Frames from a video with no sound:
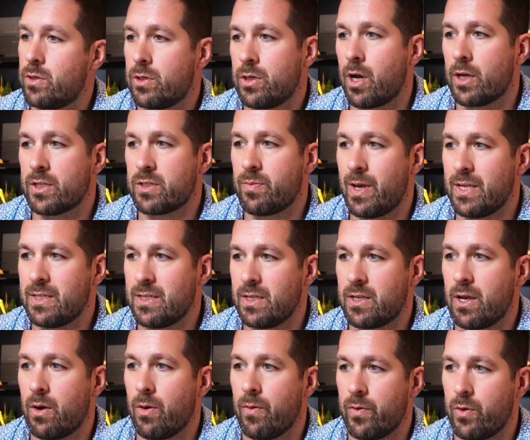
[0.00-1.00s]
customize this
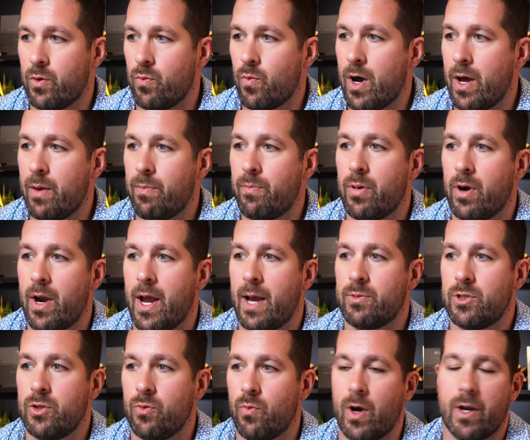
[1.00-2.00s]
however you'd want.
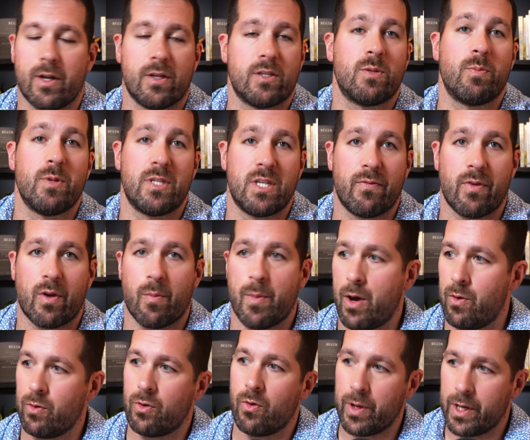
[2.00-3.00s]
Perhaps you want a specific
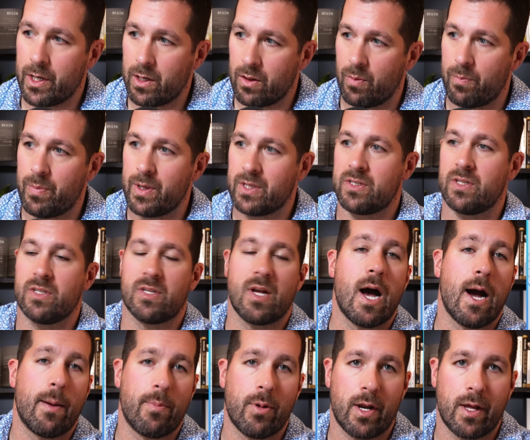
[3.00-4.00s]
amount going into the business
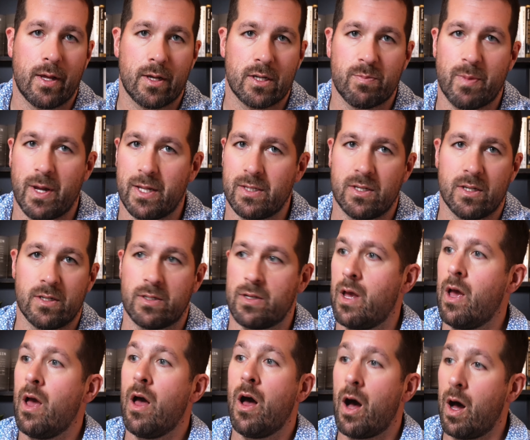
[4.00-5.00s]
operating expenses
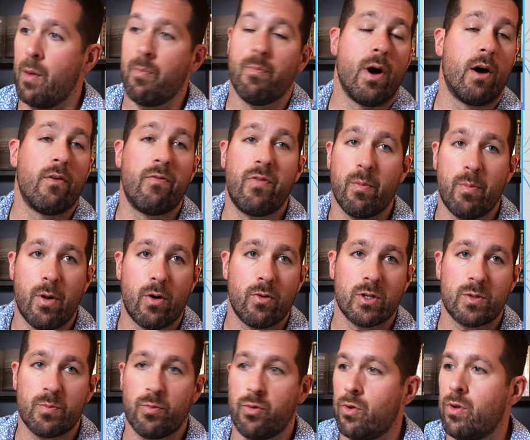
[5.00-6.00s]
above the
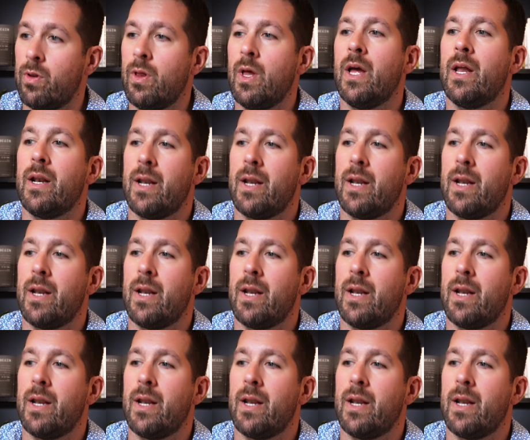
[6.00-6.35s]
bonus pool.